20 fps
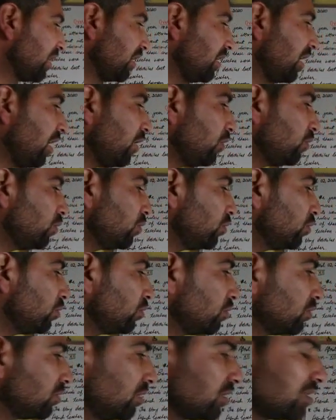Now
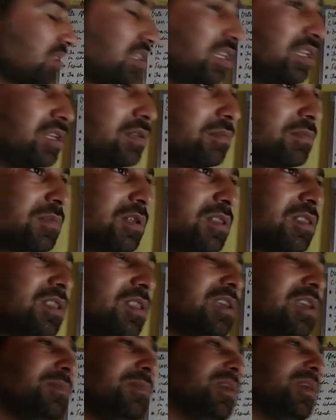the
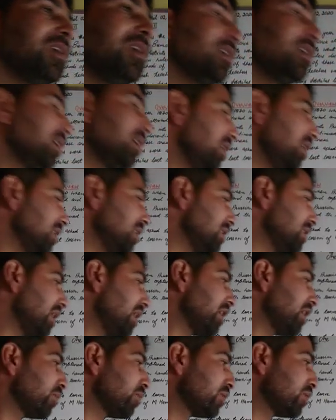theme here is
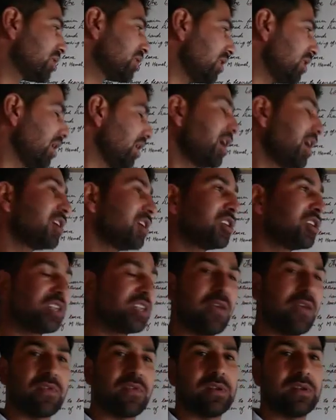linguistic
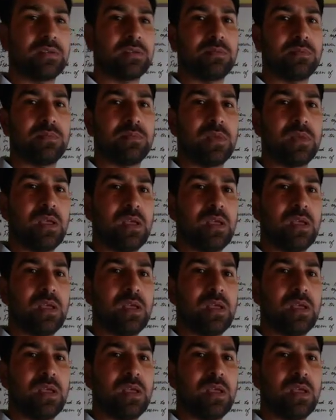chauvinism.